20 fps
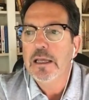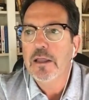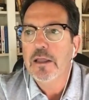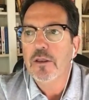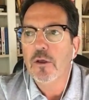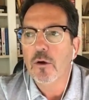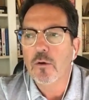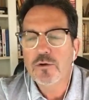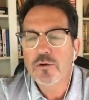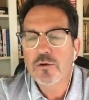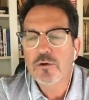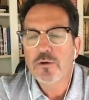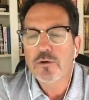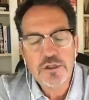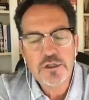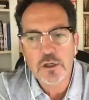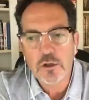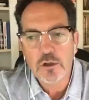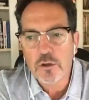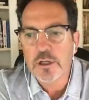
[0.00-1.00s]
those are
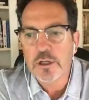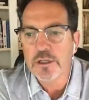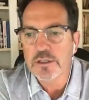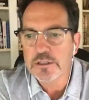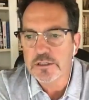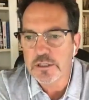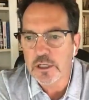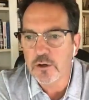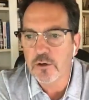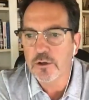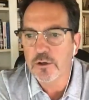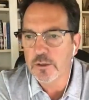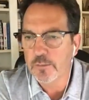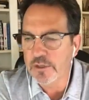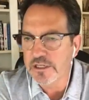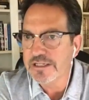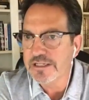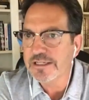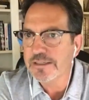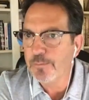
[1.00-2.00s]
still considered to
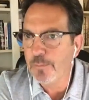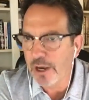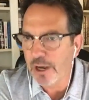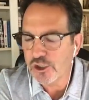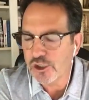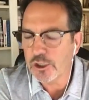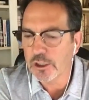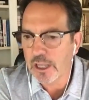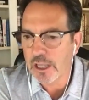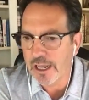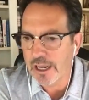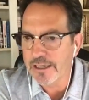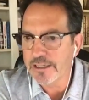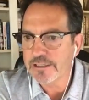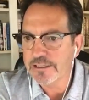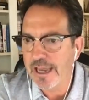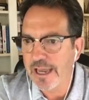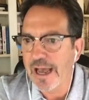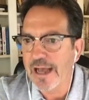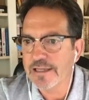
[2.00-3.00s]
be
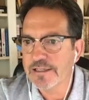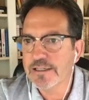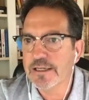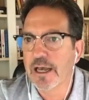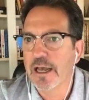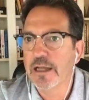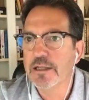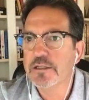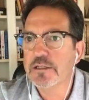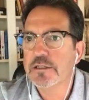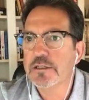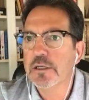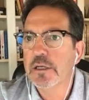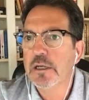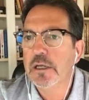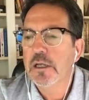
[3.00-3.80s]
specialized assets.